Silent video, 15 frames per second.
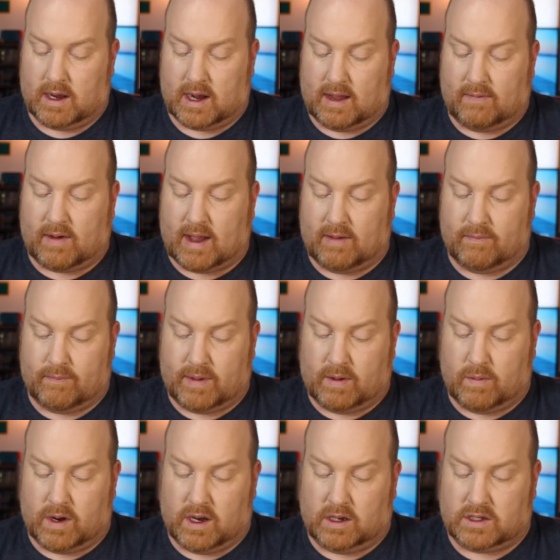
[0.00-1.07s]
And I've
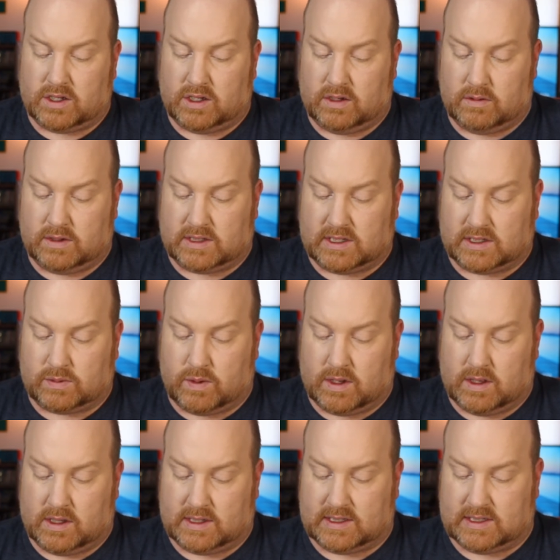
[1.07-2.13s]
been wanting to use this
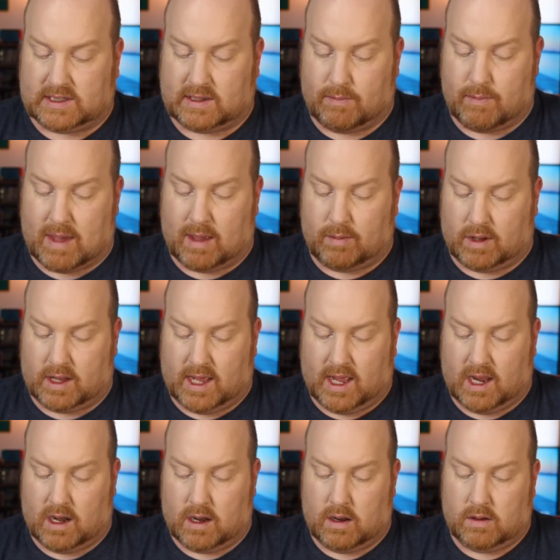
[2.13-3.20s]
one. This is the
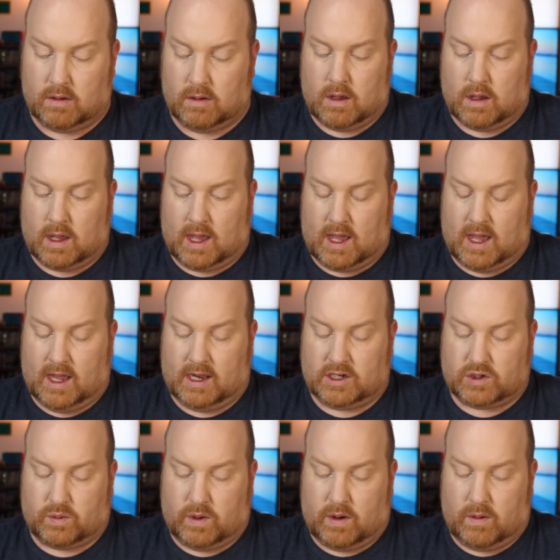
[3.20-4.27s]
Maybelline
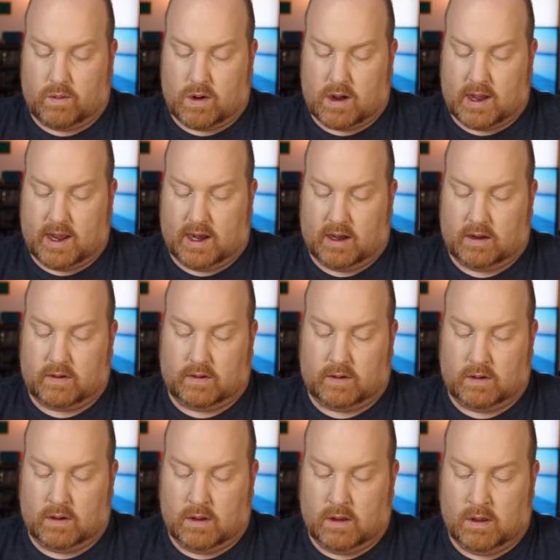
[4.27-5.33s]
Age Rewind.
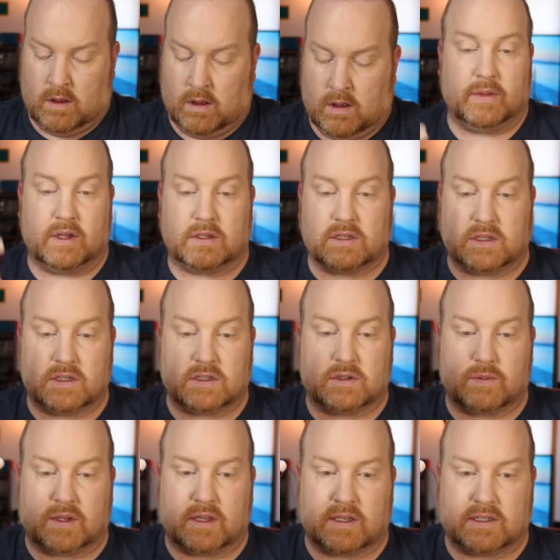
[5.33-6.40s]
So this is
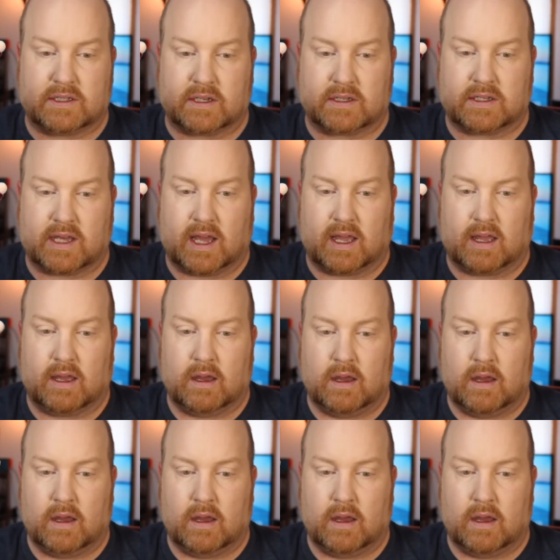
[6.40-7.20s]
what this looks like.